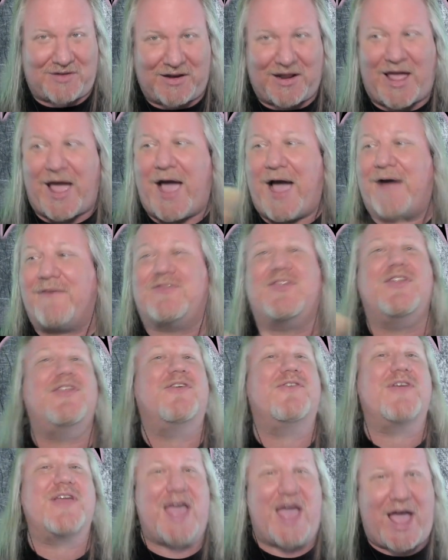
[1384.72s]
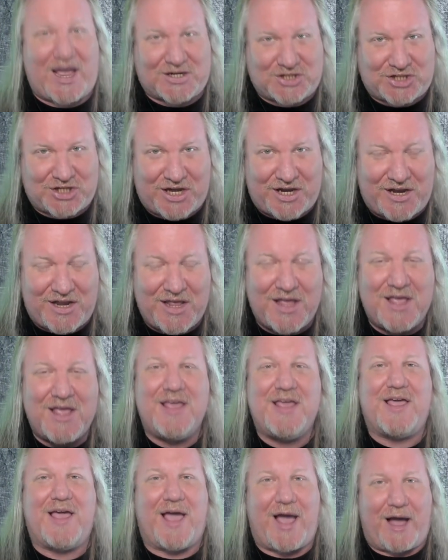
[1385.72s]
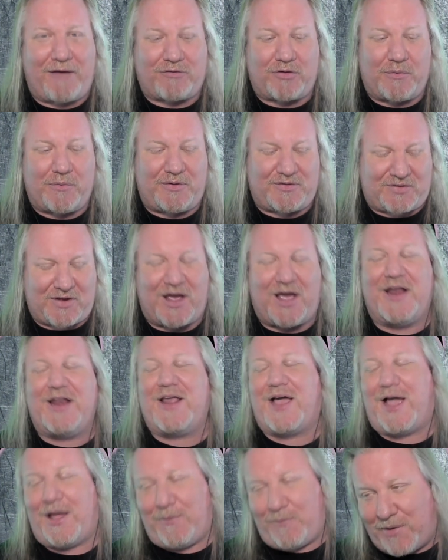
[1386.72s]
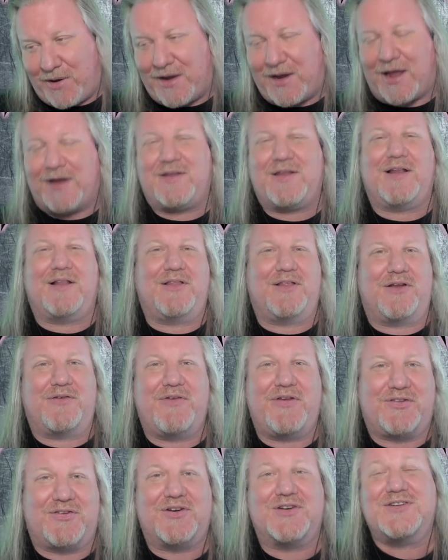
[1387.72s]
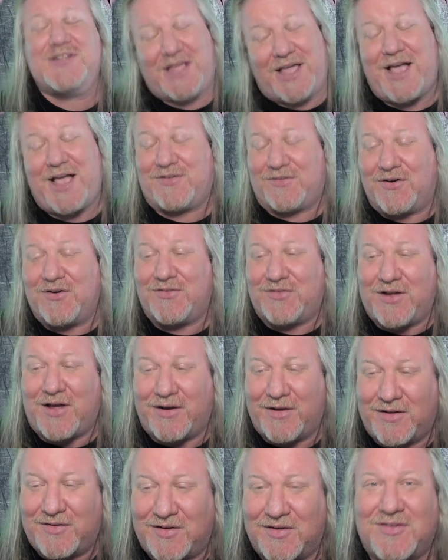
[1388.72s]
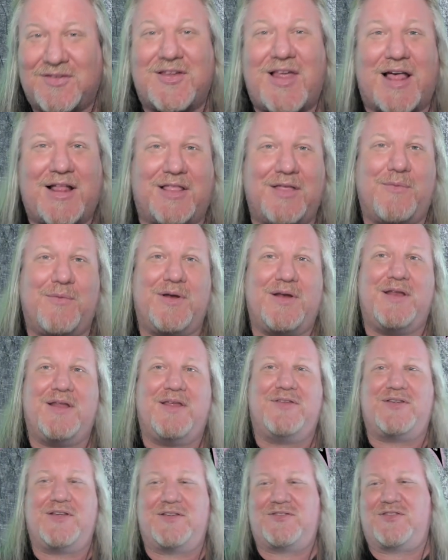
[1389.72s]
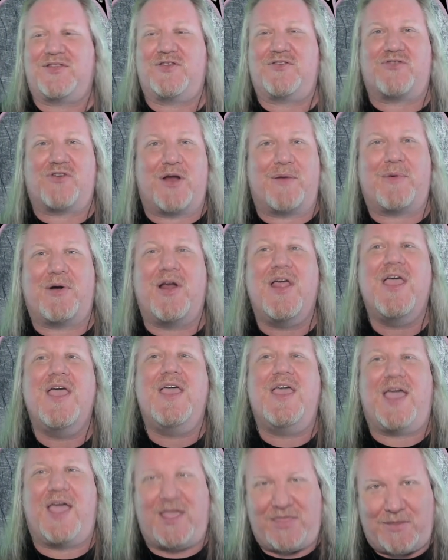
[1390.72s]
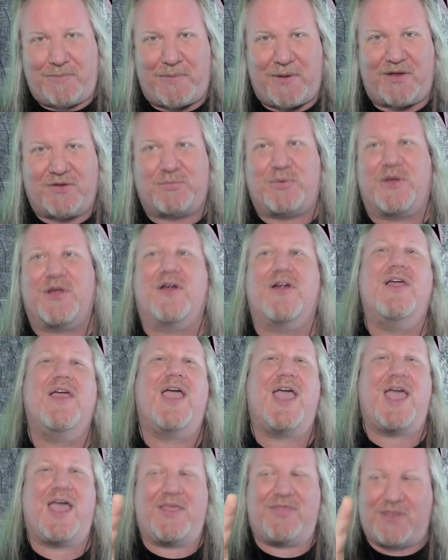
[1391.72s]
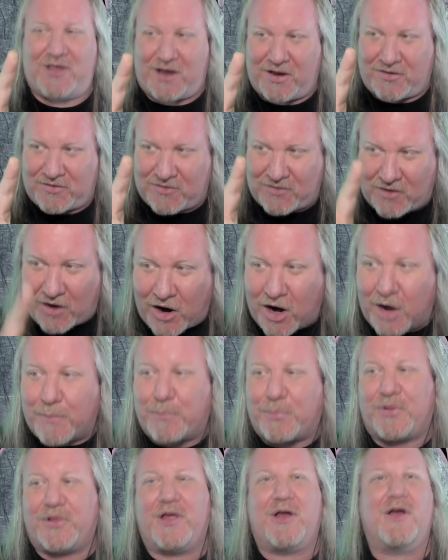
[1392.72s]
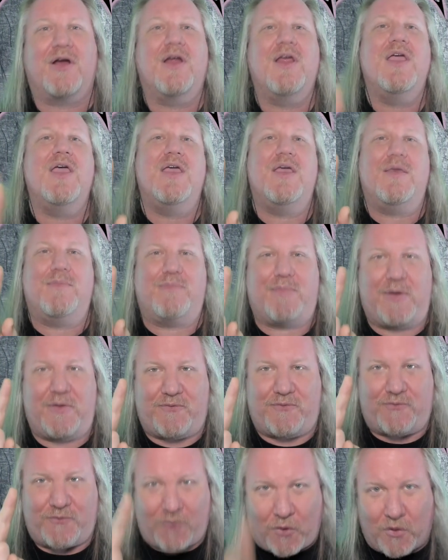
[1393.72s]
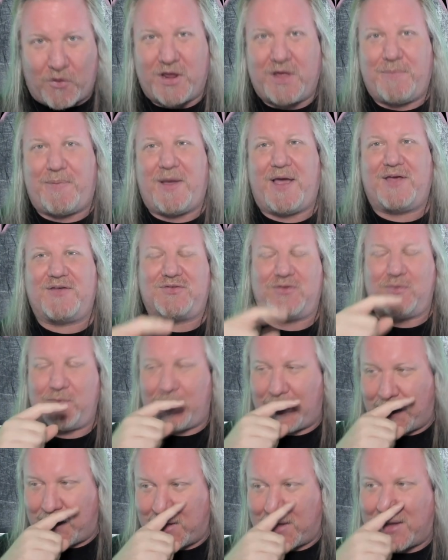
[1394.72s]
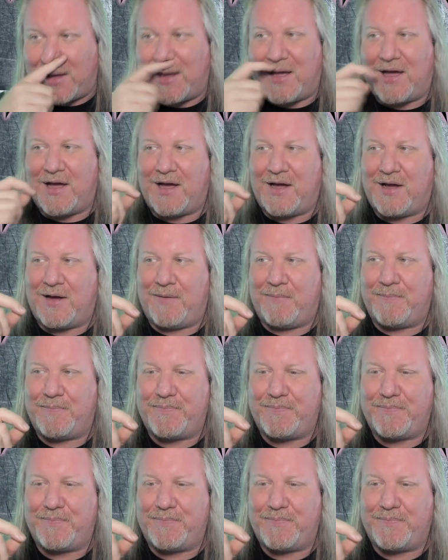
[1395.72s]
after the reaction, after it was done, I went and I did a little research. Yeah, it turns out that's exactly what it is. It's the drummer and the bass player and the guitar player before he passed away. So